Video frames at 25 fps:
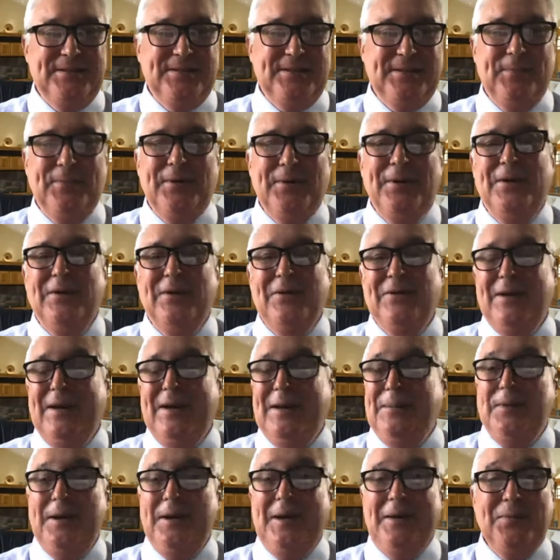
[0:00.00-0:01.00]
is the
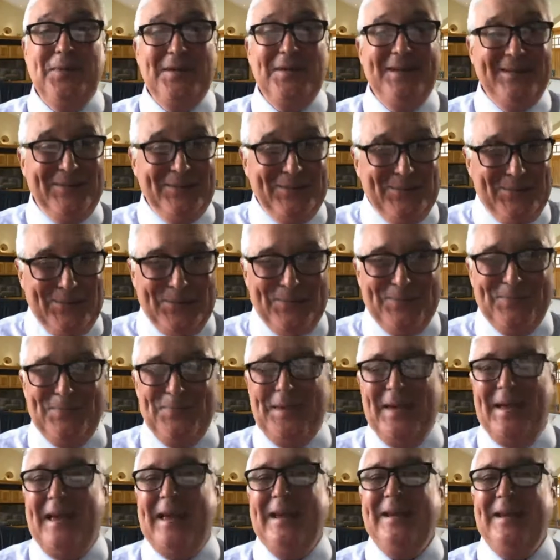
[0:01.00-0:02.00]
program where we look
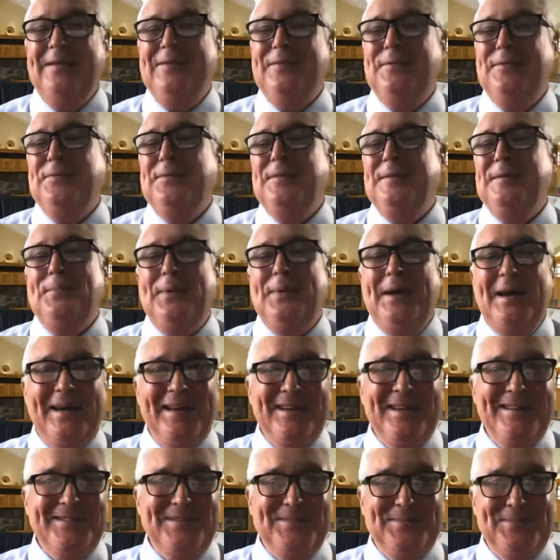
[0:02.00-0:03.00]
back over the
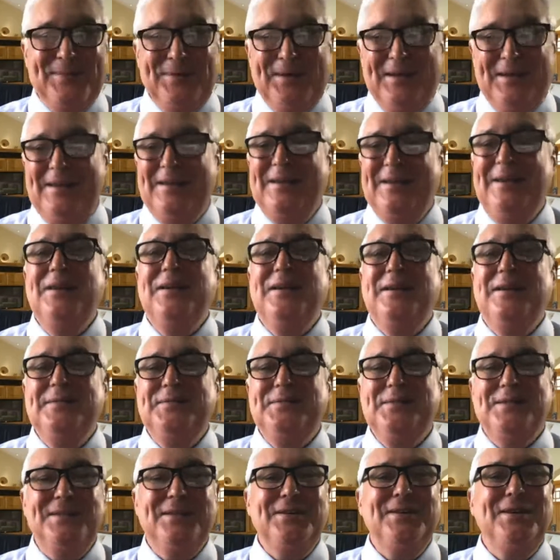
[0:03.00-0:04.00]
past week
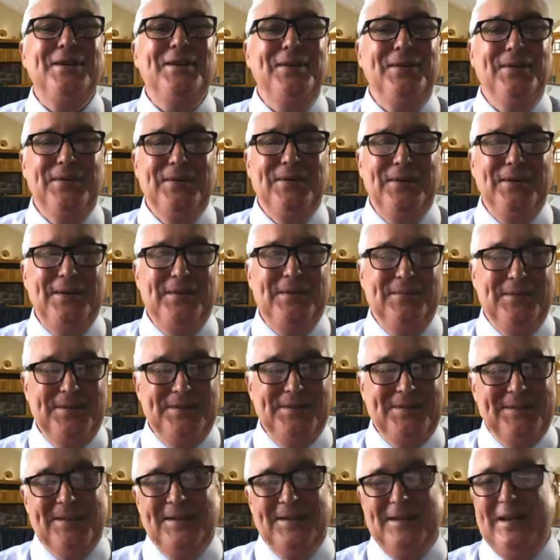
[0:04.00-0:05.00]
of security
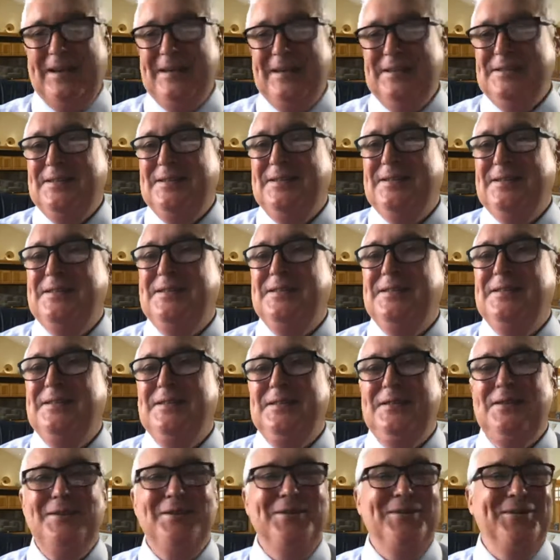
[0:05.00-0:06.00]
risk analysis and
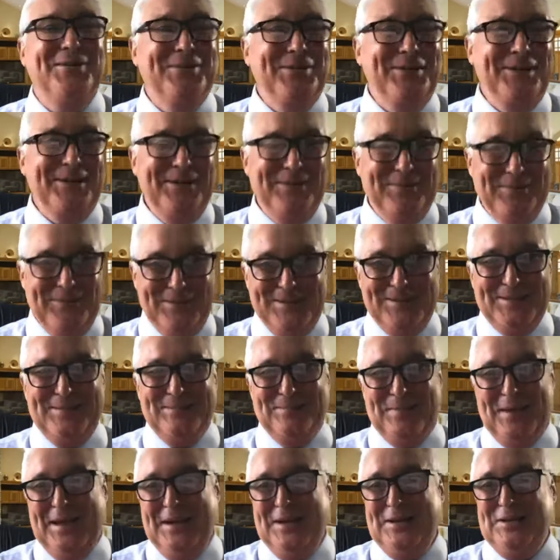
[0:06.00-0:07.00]
security
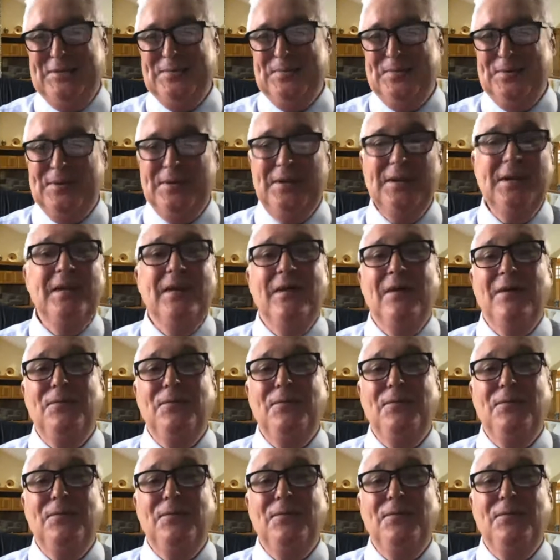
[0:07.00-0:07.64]
risk management